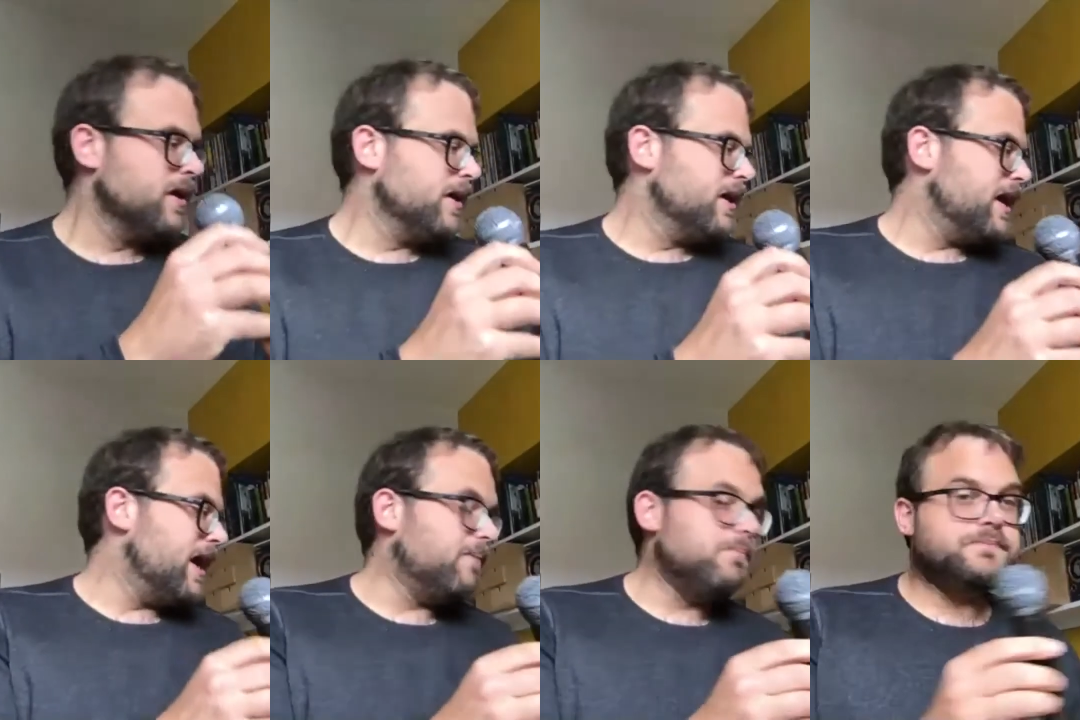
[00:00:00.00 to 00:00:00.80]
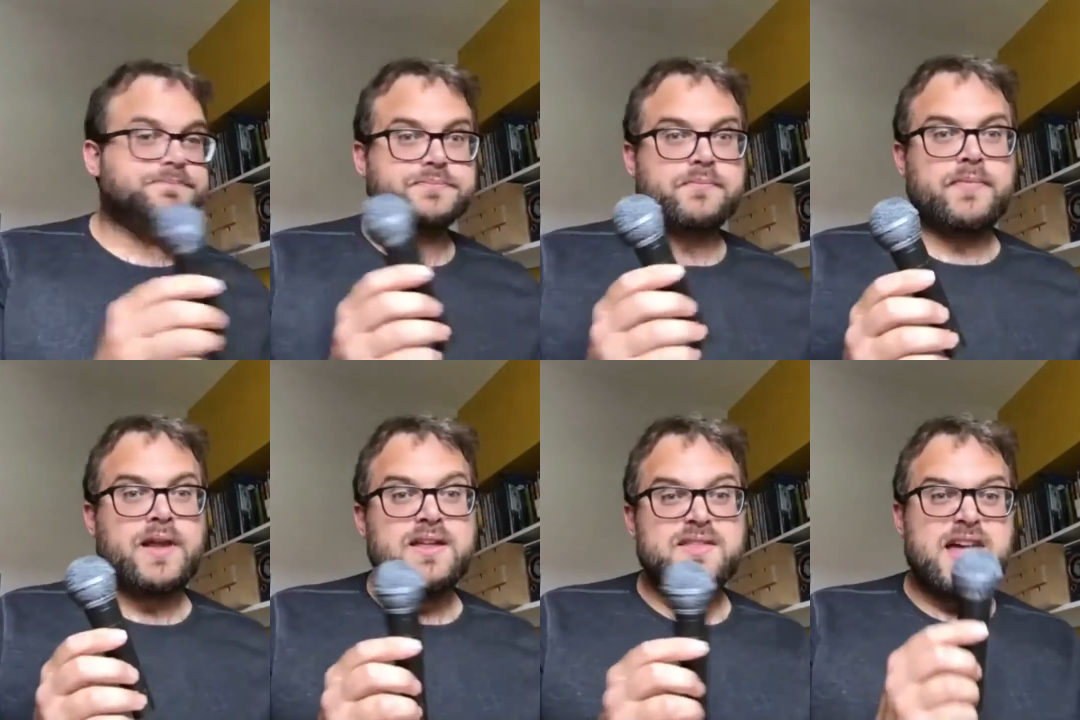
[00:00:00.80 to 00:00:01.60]
And
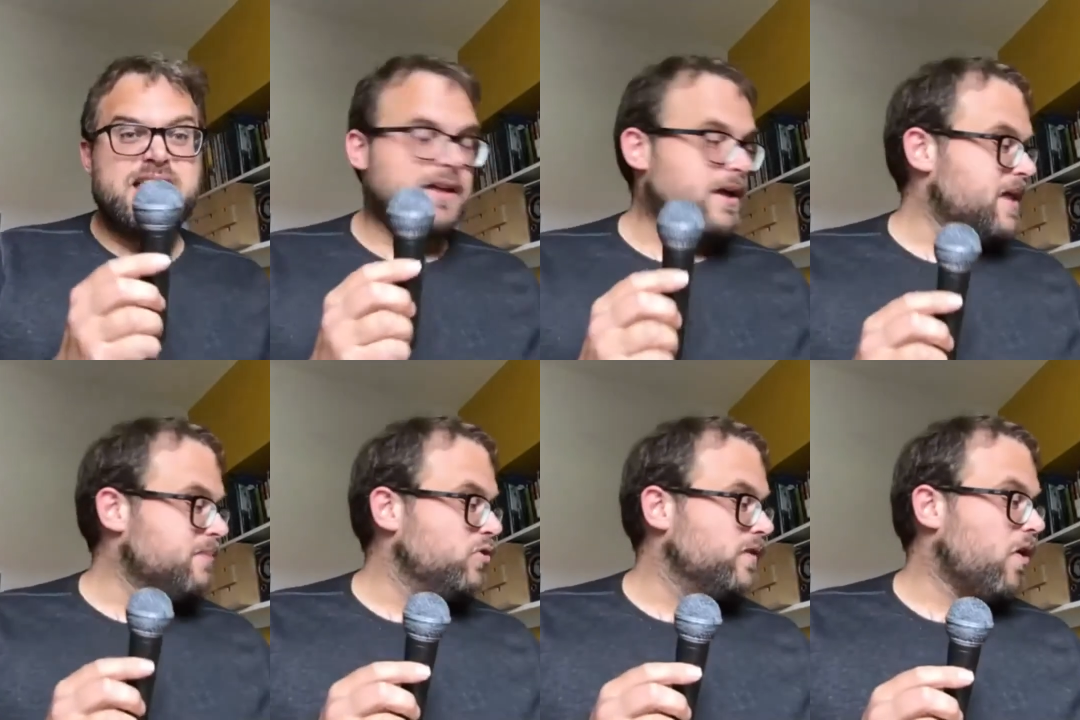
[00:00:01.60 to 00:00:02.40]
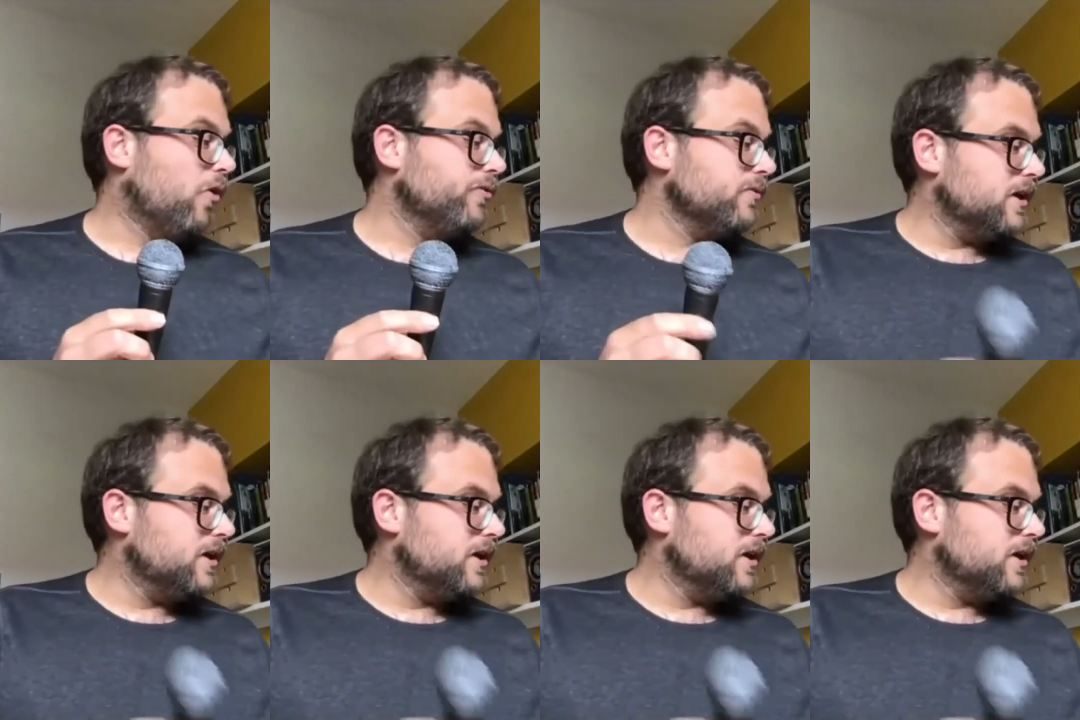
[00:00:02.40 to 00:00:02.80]
then moving on,